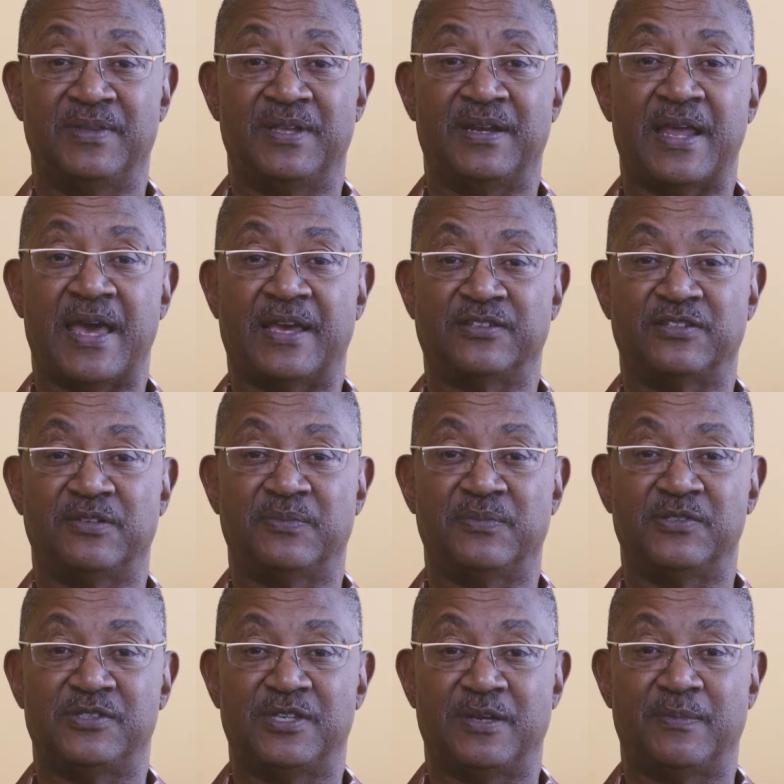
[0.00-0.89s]
the National
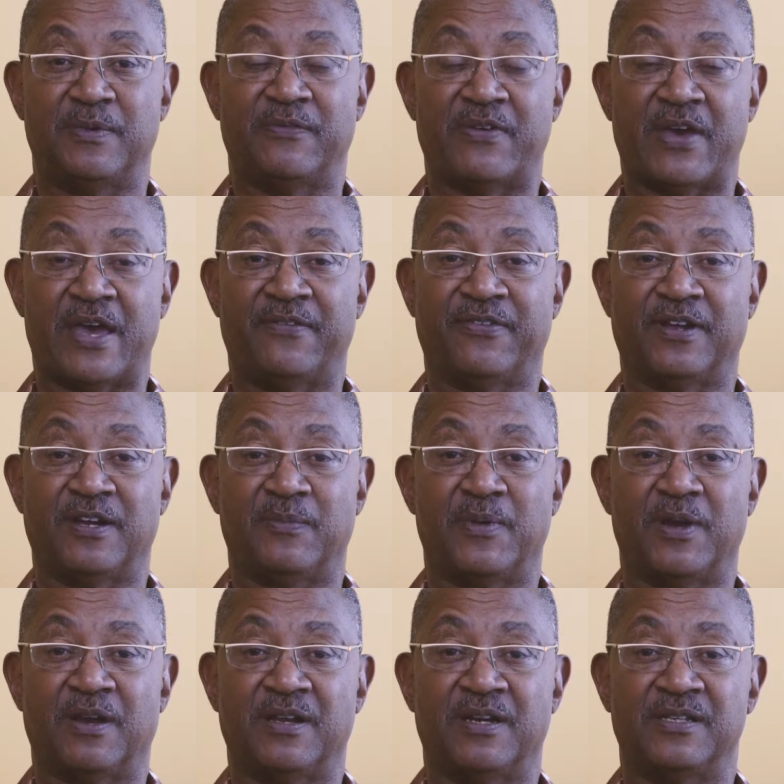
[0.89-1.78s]
Museum of African
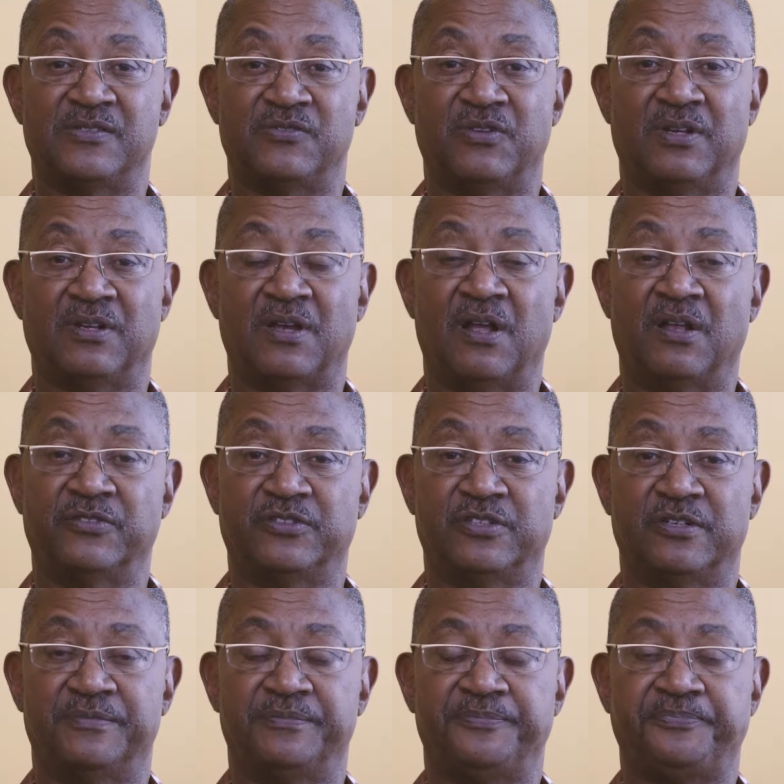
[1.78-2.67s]
American History and
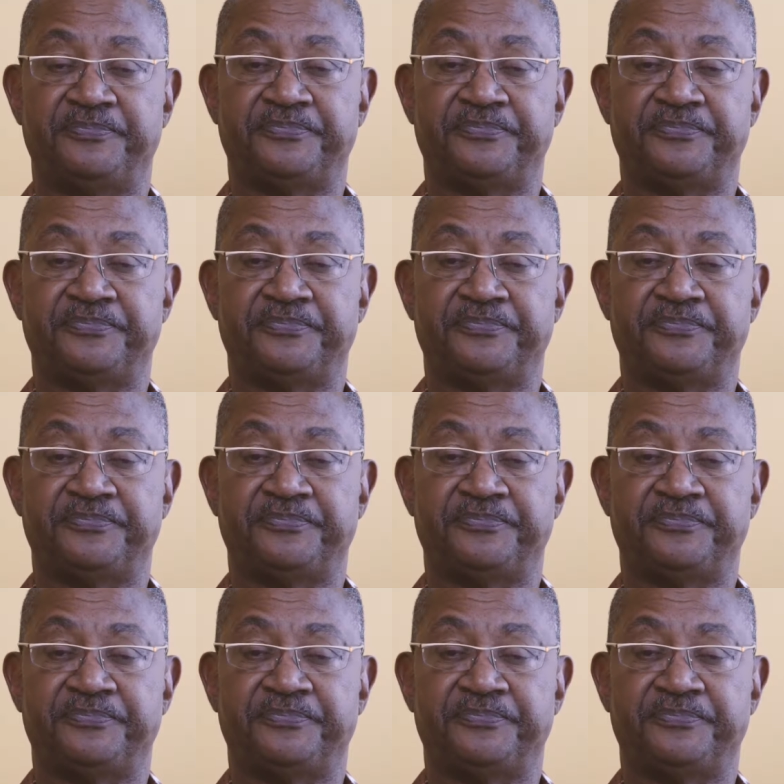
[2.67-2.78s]
Culture.